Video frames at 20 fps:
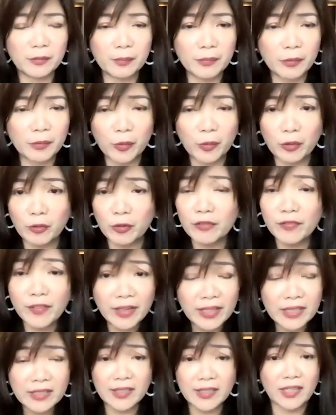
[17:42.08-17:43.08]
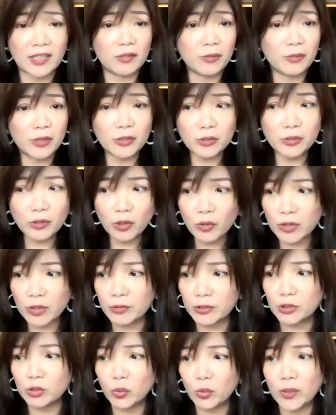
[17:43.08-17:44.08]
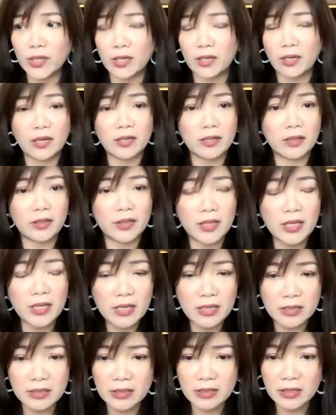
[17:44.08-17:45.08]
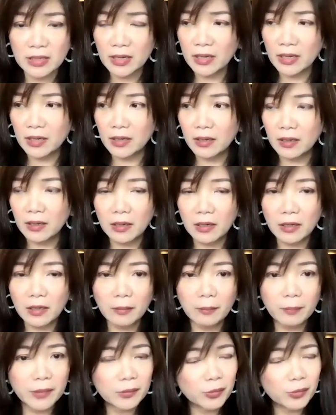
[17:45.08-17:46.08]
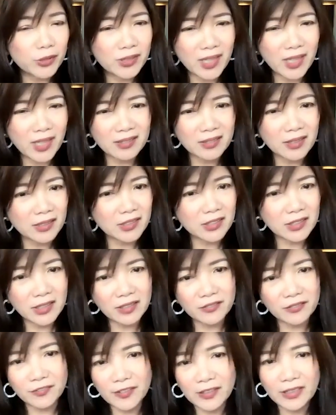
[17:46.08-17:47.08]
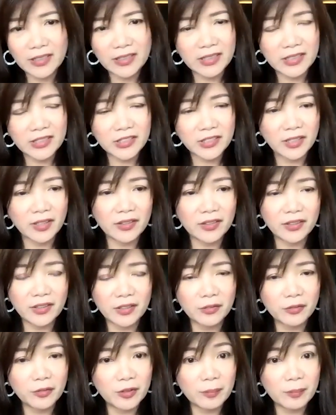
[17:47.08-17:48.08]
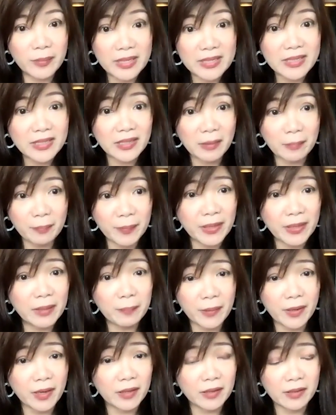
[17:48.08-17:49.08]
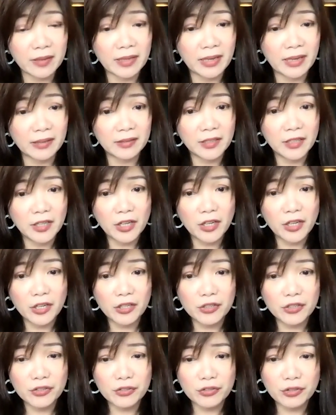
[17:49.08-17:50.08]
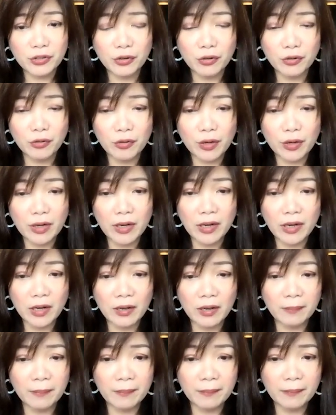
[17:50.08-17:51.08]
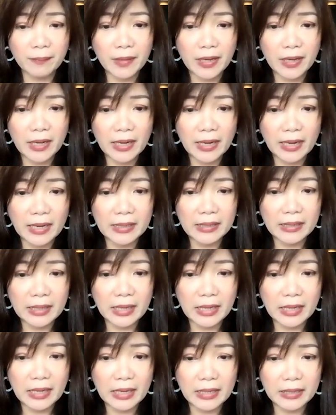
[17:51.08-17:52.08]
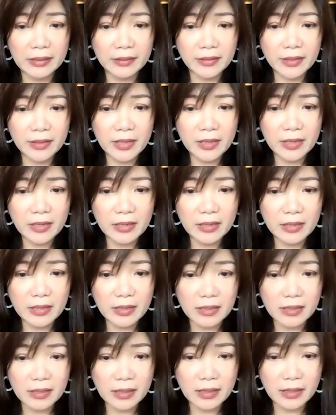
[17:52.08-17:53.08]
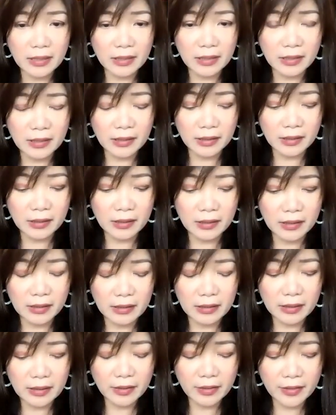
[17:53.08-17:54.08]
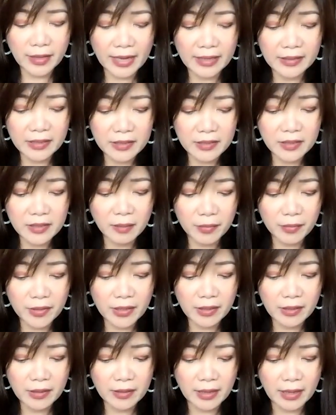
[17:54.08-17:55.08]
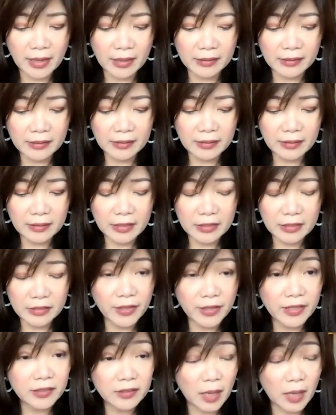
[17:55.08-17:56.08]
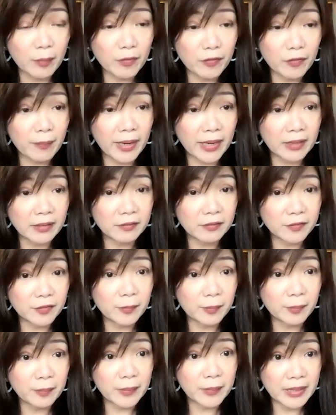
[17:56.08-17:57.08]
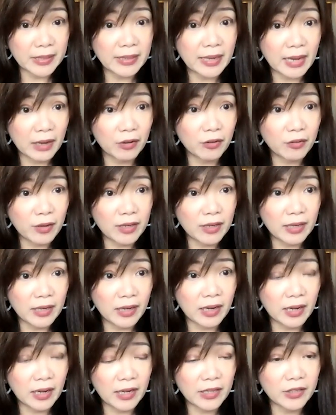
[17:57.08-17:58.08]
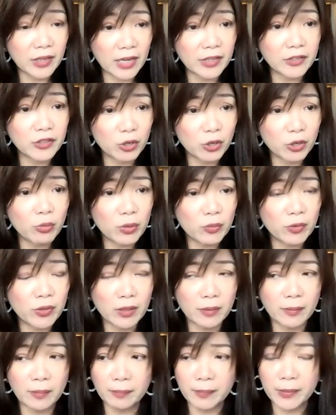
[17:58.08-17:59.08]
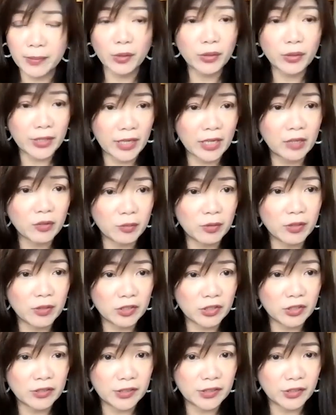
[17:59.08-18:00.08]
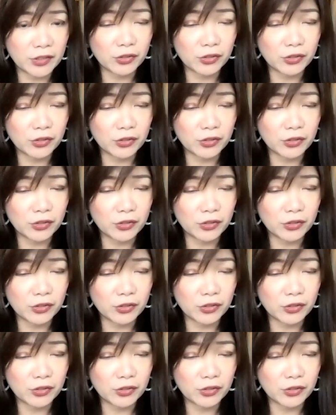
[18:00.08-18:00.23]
We're very excited, we're growing, we're doing a lot of things, but we're not touching and feeling each other. We're missing a big part of that. So I think that is something that is very top of mind for me now. I know we will be okay. We will continue